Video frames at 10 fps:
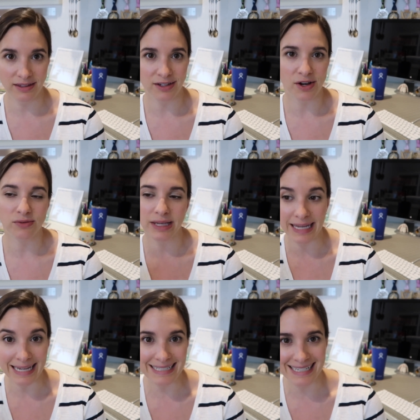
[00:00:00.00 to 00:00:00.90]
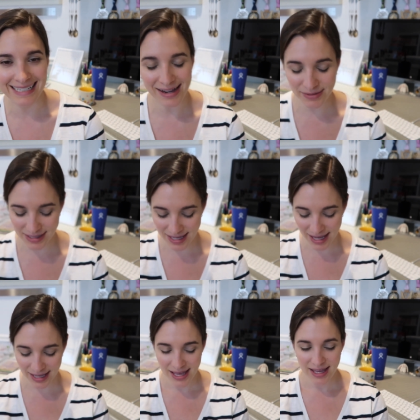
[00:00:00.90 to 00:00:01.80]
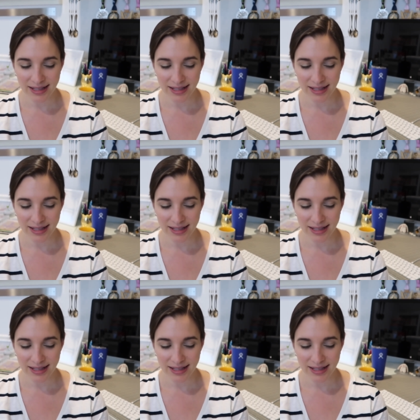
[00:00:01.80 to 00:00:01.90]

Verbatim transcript: you know, in it, I would say.